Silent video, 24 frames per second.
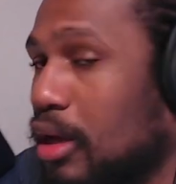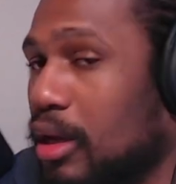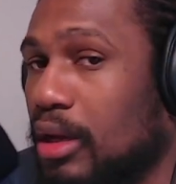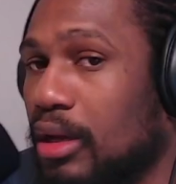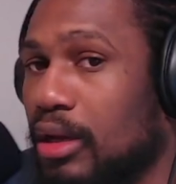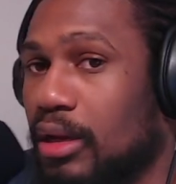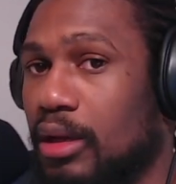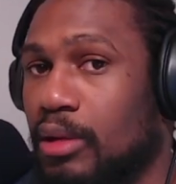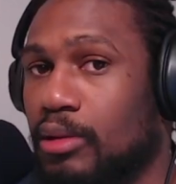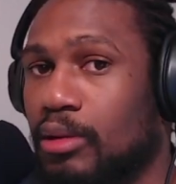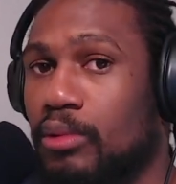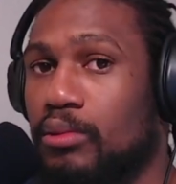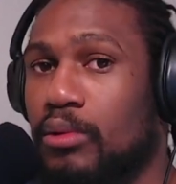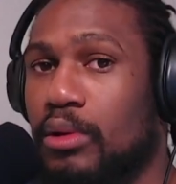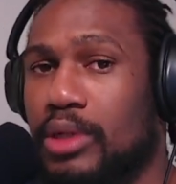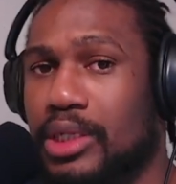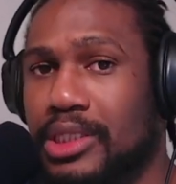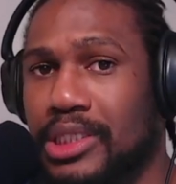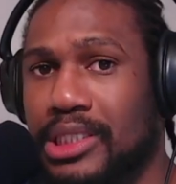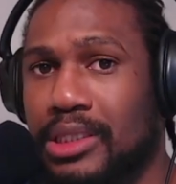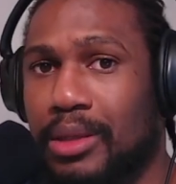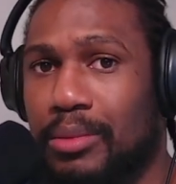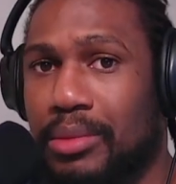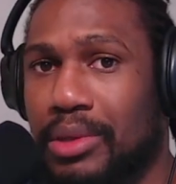In the New
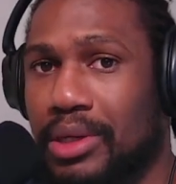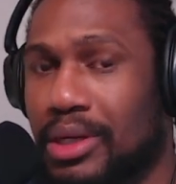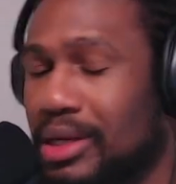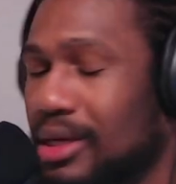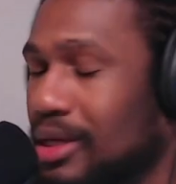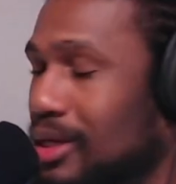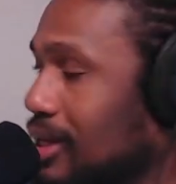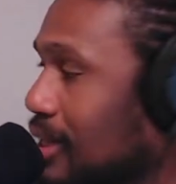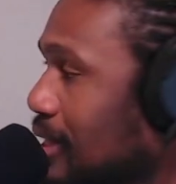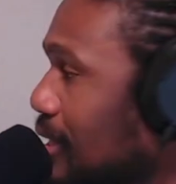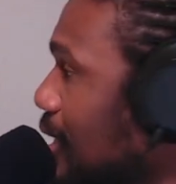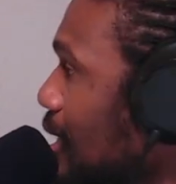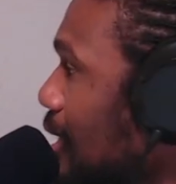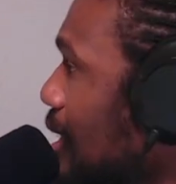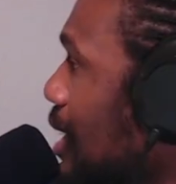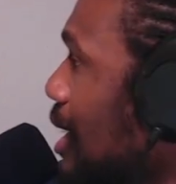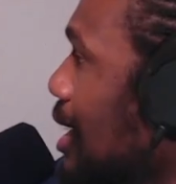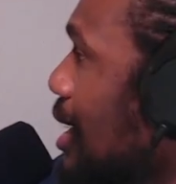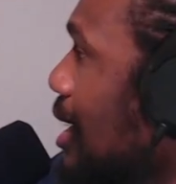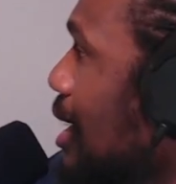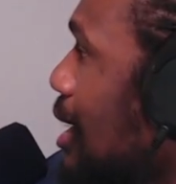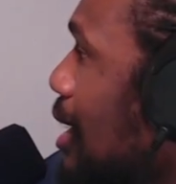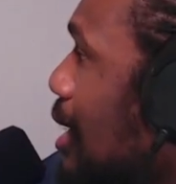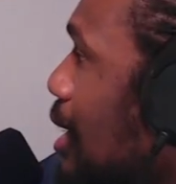Testament,
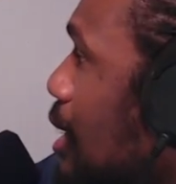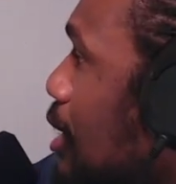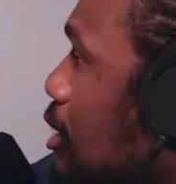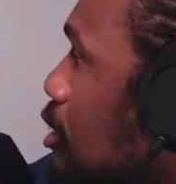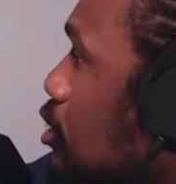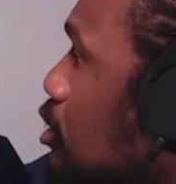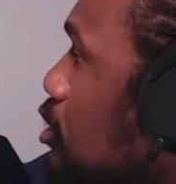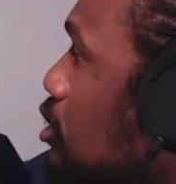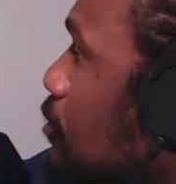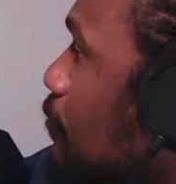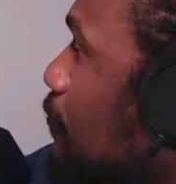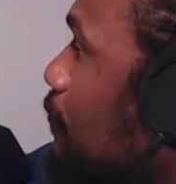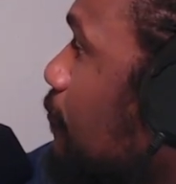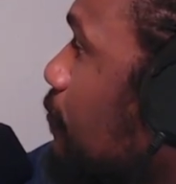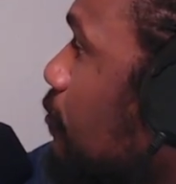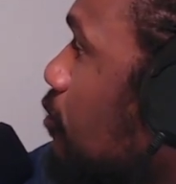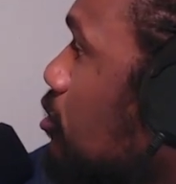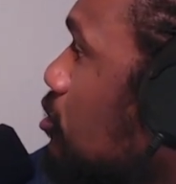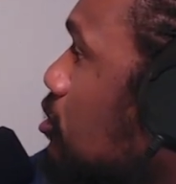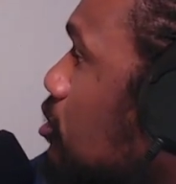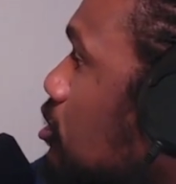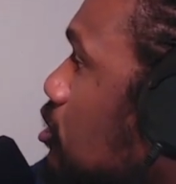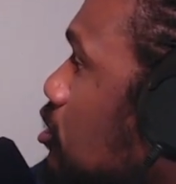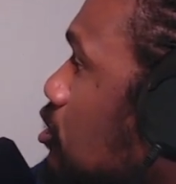in the
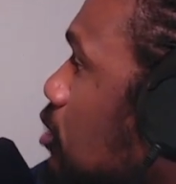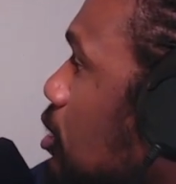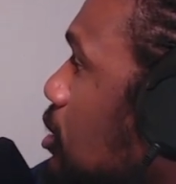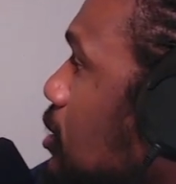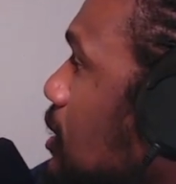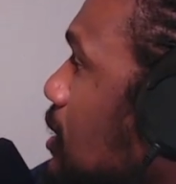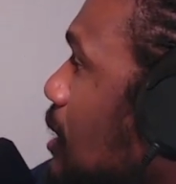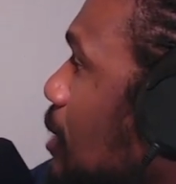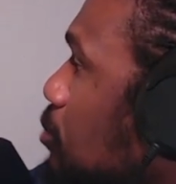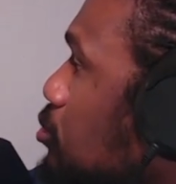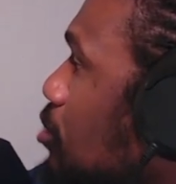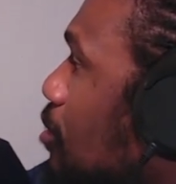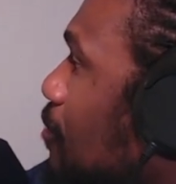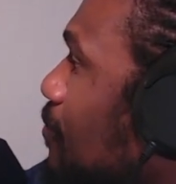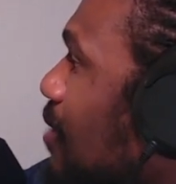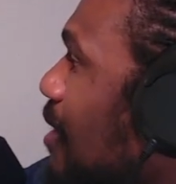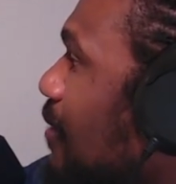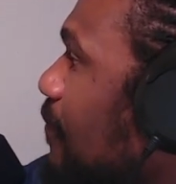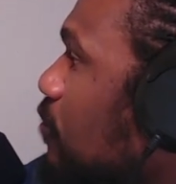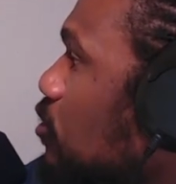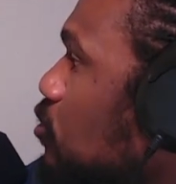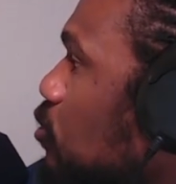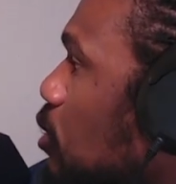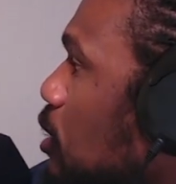first John chapter 5
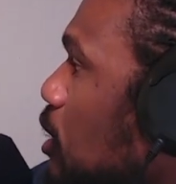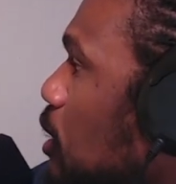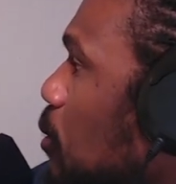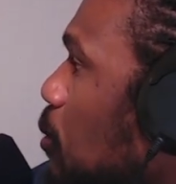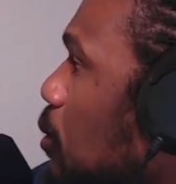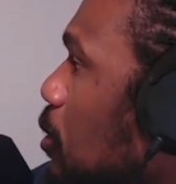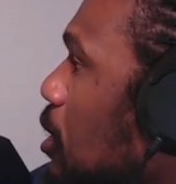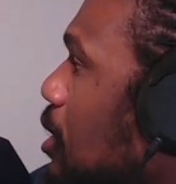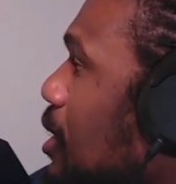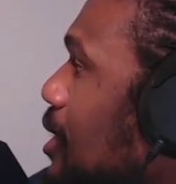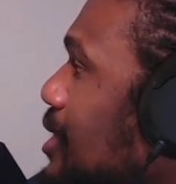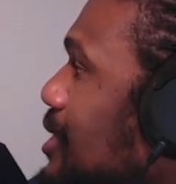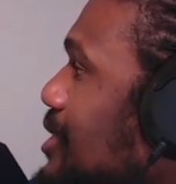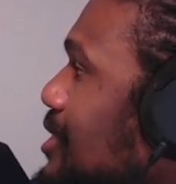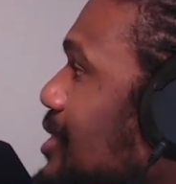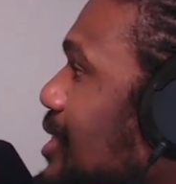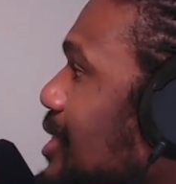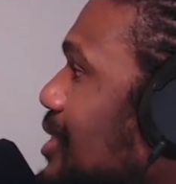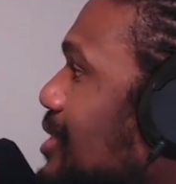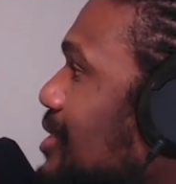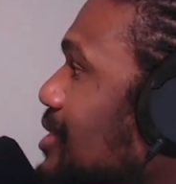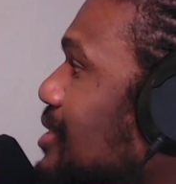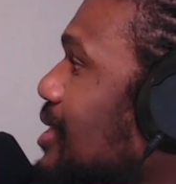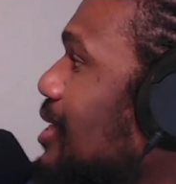verse 21, it
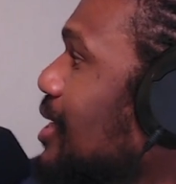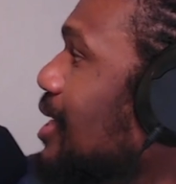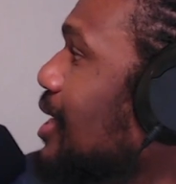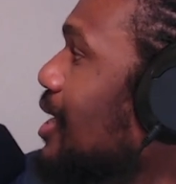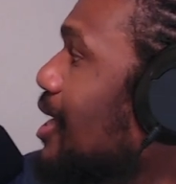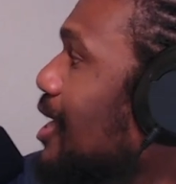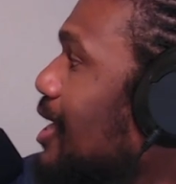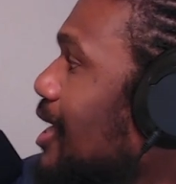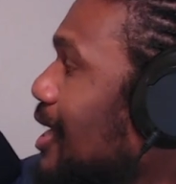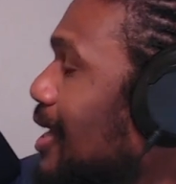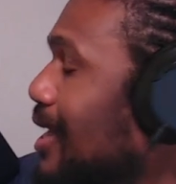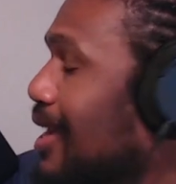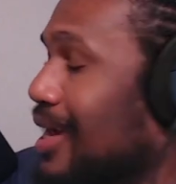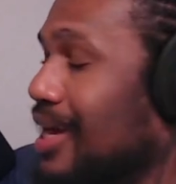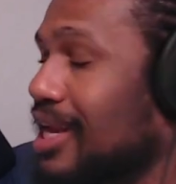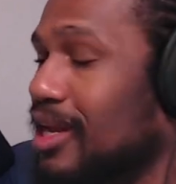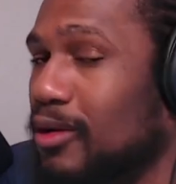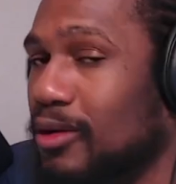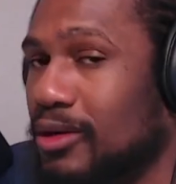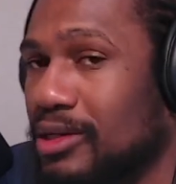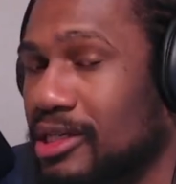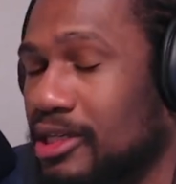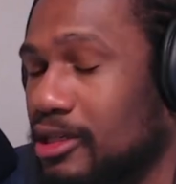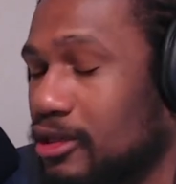says,
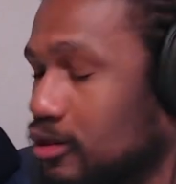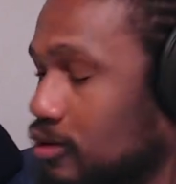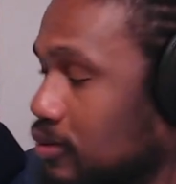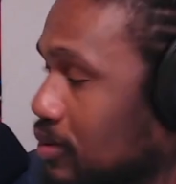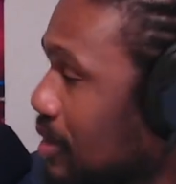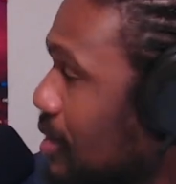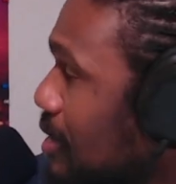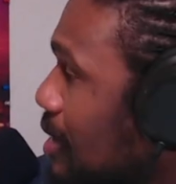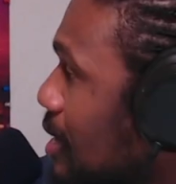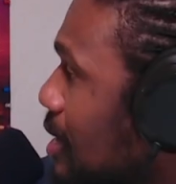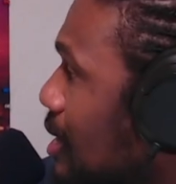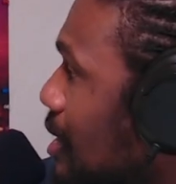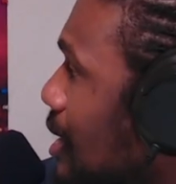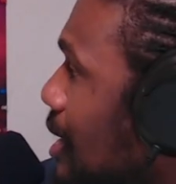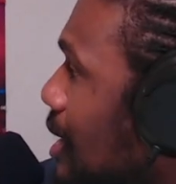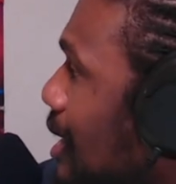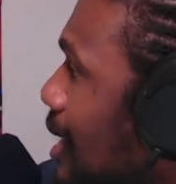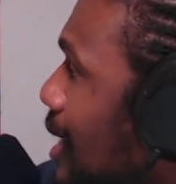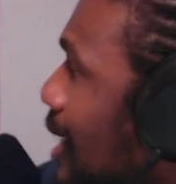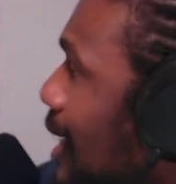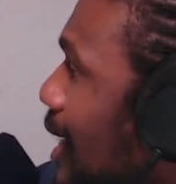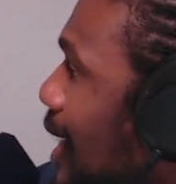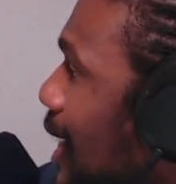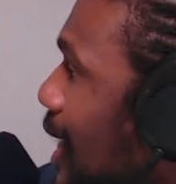Little children,
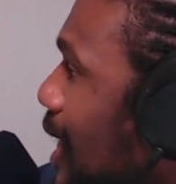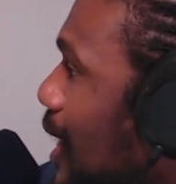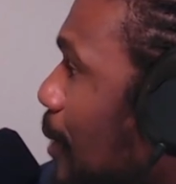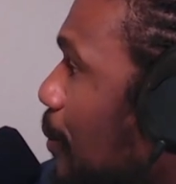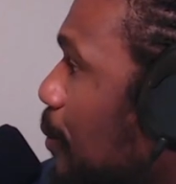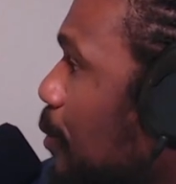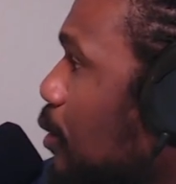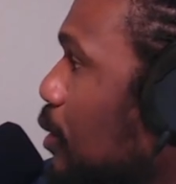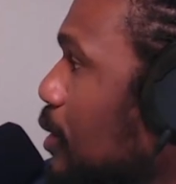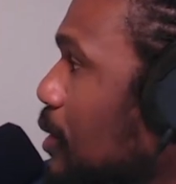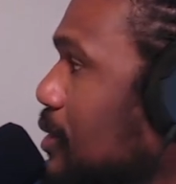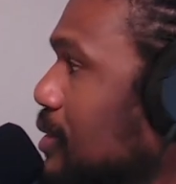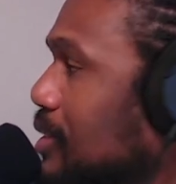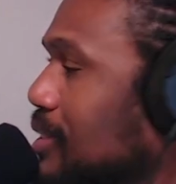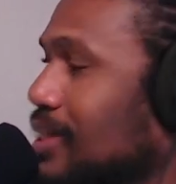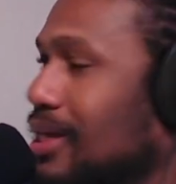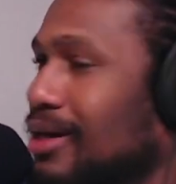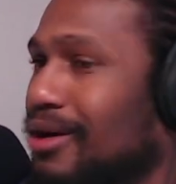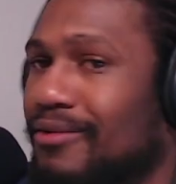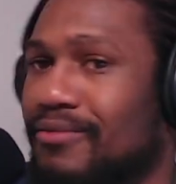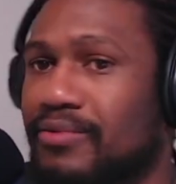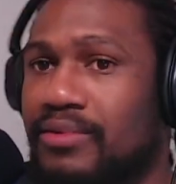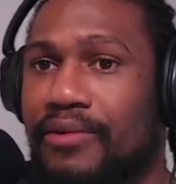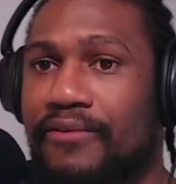keep
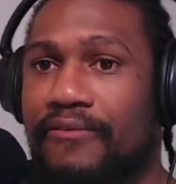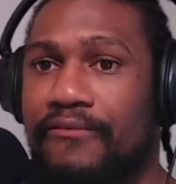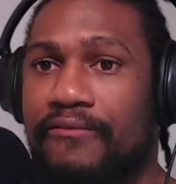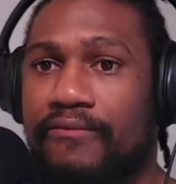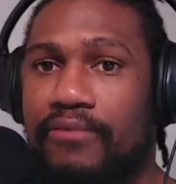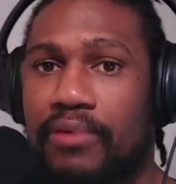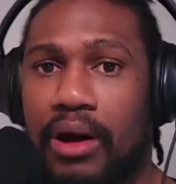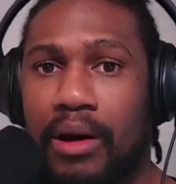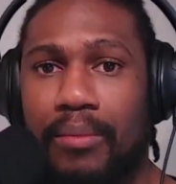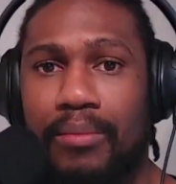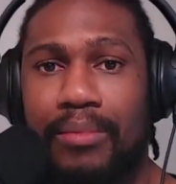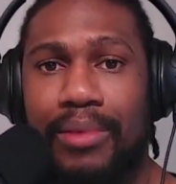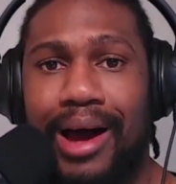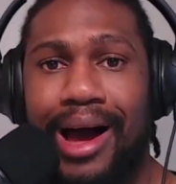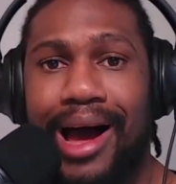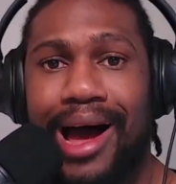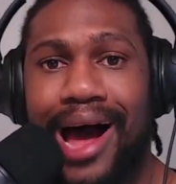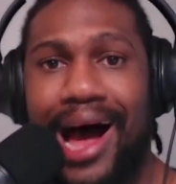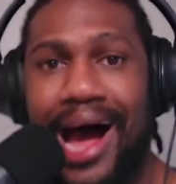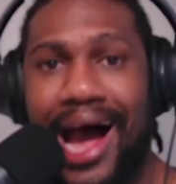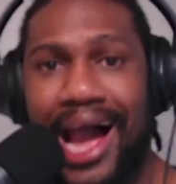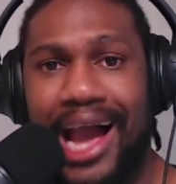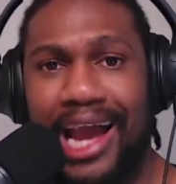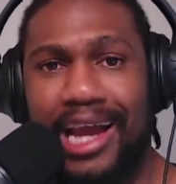yourselves from
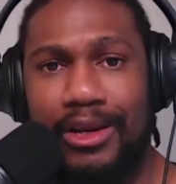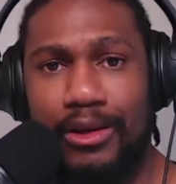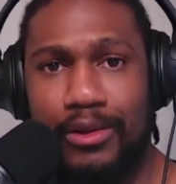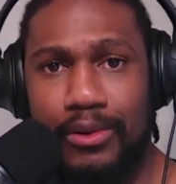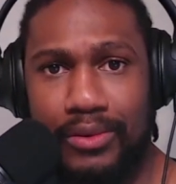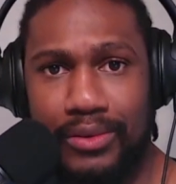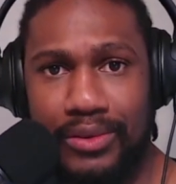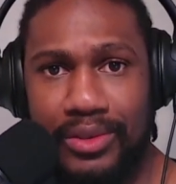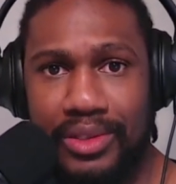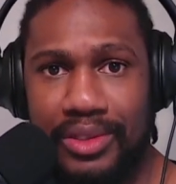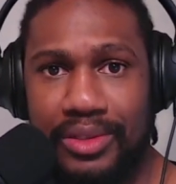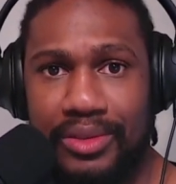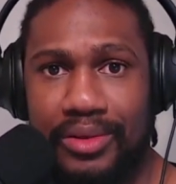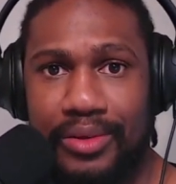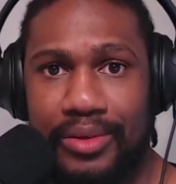idols.